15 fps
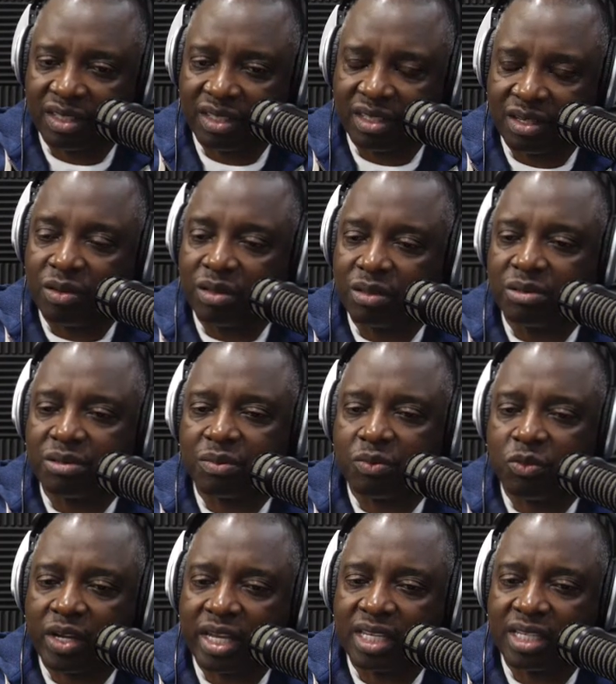You're gonna lose some
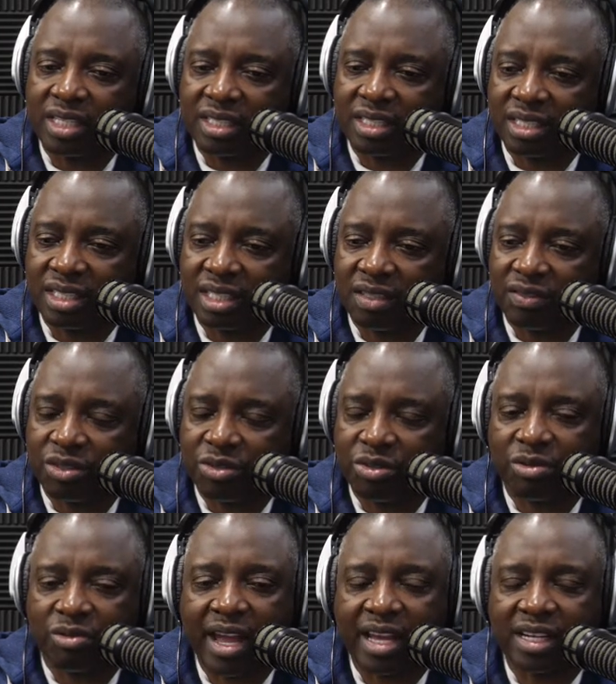weight if you do it
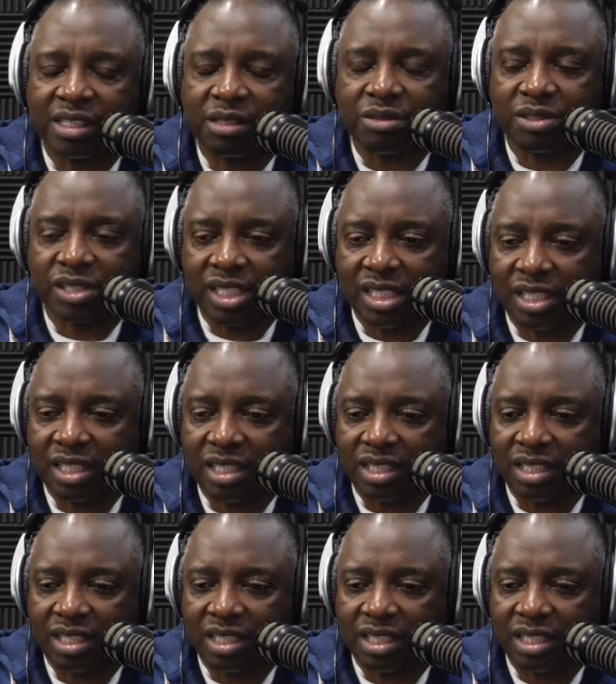right and don't cheat.